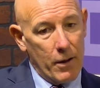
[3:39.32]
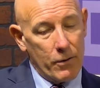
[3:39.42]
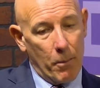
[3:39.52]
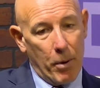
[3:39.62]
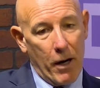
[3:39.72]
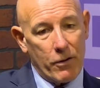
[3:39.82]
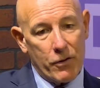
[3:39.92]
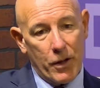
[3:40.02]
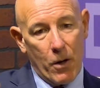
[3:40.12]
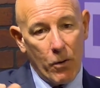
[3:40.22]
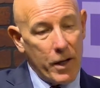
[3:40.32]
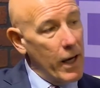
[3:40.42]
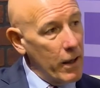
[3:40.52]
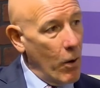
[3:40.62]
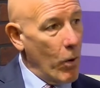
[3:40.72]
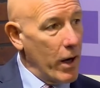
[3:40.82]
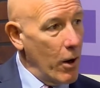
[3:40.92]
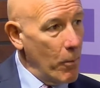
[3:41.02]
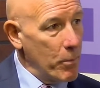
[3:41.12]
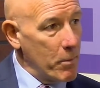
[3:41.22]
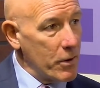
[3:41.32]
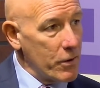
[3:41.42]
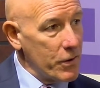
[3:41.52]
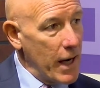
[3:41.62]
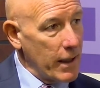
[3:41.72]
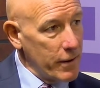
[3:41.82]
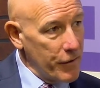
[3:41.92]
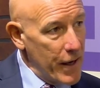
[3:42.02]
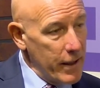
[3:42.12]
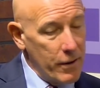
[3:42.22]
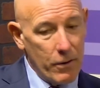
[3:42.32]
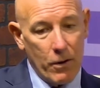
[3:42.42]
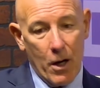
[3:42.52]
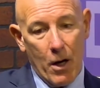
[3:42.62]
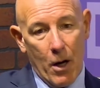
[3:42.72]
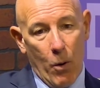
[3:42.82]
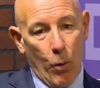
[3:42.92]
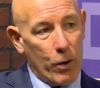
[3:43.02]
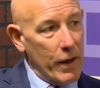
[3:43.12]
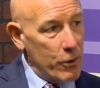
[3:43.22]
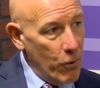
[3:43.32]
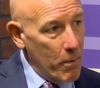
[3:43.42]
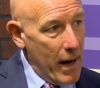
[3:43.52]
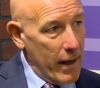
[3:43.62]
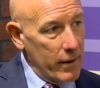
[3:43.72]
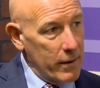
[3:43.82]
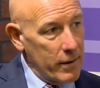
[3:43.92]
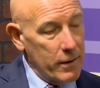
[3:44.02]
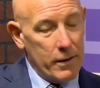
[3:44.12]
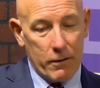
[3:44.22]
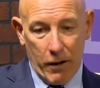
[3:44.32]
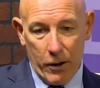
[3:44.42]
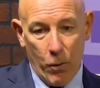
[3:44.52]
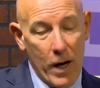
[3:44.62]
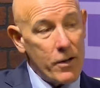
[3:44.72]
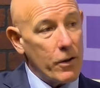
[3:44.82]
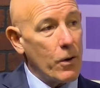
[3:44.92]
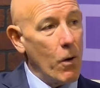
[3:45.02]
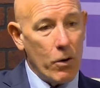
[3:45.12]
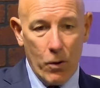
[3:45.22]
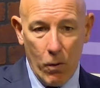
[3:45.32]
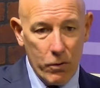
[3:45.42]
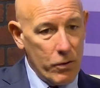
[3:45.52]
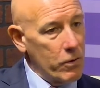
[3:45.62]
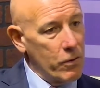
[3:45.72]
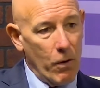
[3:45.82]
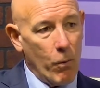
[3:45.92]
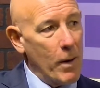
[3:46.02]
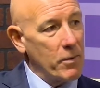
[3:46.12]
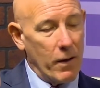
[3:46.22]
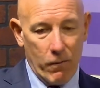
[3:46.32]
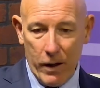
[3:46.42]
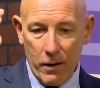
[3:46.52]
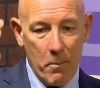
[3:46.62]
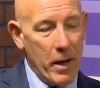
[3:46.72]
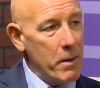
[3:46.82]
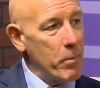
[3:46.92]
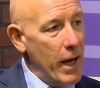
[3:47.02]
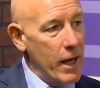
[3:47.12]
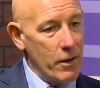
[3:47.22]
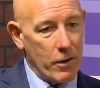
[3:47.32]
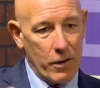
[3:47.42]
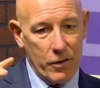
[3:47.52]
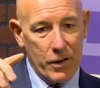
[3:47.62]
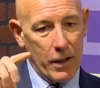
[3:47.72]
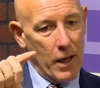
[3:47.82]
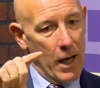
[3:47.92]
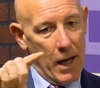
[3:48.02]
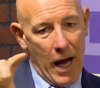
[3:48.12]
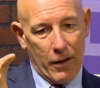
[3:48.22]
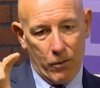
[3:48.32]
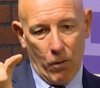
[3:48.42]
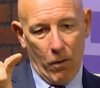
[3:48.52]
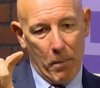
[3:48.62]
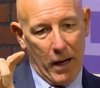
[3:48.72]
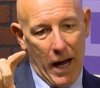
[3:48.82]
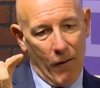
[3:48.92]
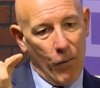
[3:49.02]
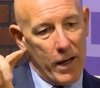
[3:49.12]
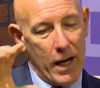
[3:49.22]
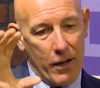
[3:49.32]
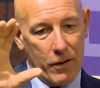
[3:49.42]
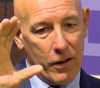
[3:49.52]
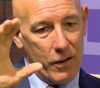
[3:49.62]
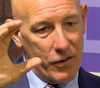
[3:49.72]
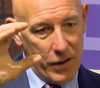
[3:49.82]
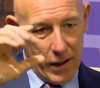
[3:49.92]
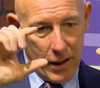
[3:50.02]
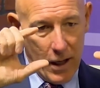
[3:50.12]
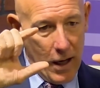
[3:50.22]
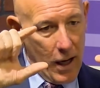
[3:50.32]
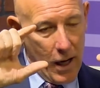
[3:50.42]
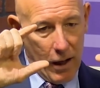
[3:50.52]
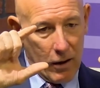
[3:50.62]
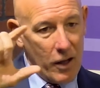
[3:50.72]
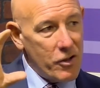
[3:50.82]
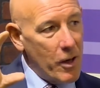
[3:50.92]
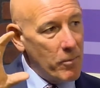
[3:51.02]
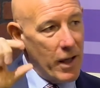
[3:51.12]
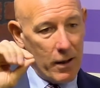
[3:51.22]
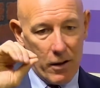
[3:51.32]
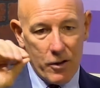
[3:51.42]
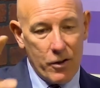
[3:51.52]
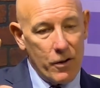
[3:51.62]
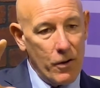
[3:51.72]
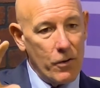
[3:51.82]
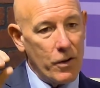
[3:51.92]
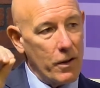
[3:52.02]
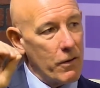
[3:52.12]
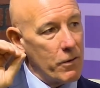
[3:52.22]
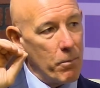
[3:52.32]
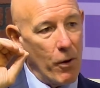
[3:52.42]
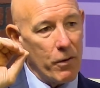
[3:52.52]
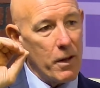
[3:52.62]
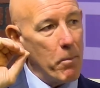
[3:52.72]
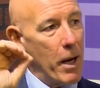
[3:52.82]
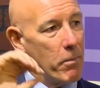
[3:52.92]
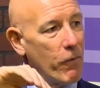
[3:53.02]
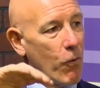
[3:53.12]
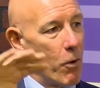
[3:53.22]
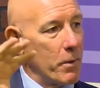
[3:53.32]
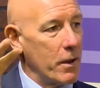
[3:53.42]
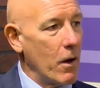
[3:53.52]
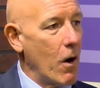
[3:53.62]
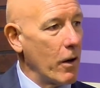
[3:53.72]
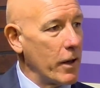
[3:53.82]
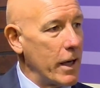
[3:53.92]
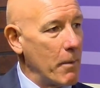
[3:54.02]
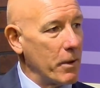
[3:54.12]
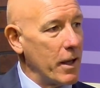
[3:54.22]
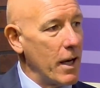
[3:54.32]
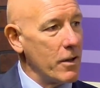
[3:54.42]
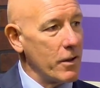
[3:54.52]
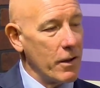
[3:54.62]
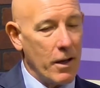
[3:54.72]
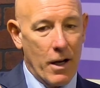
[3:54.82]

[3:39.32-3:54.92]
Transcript: So parents are saying, okay, I want to help you, Mr. Saxton, thank you. What do I do about it? Great question. Go to our website. Right on the main page, you're going to see, scroll about halfway down, you're going to see lunch update, lunch news, and there's both the paper form and the online application.